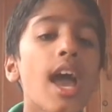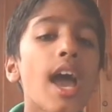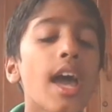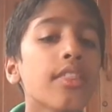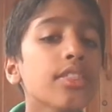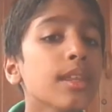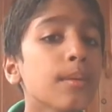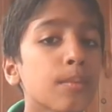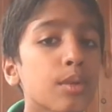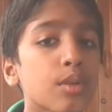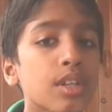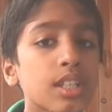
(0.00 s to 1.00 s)
and the
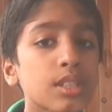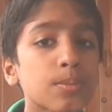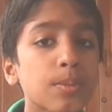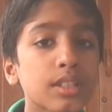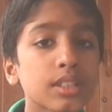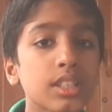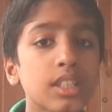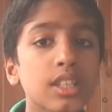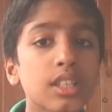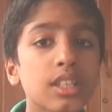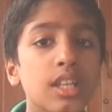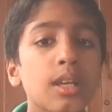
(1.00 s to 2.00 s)
mucus present
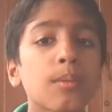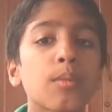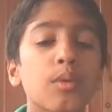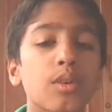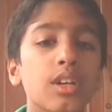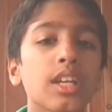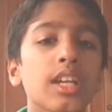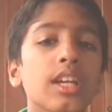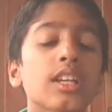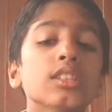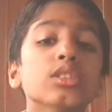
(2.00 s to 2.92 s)
in their body.